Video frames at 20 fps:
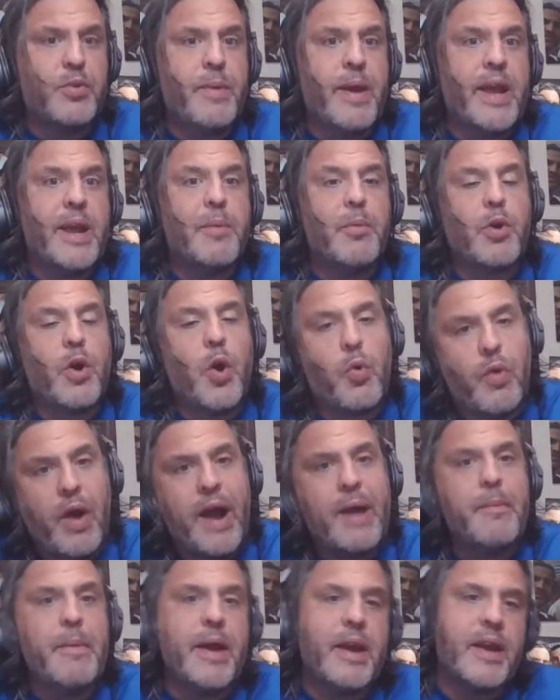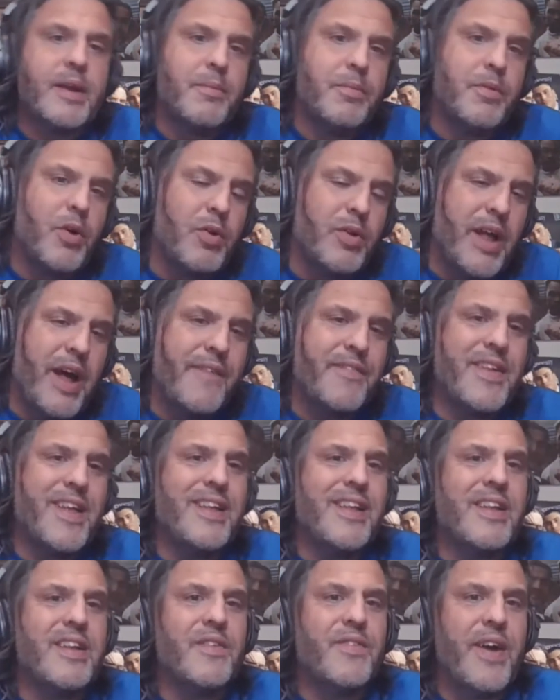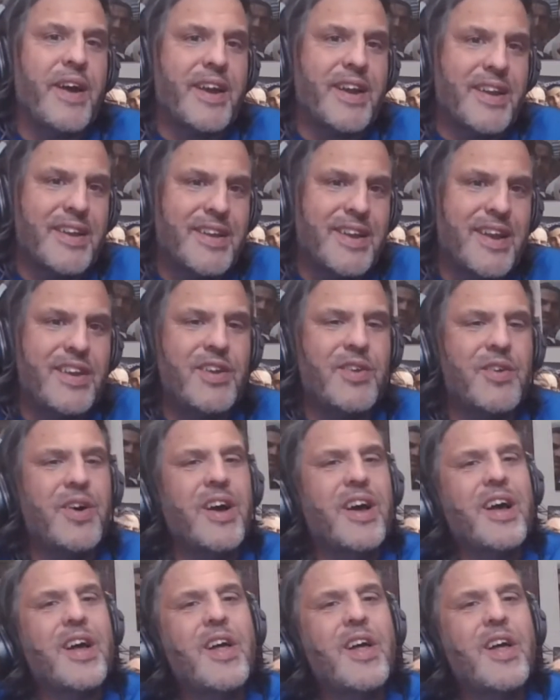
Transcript: You make him go right, make him go left, and let the fight continue.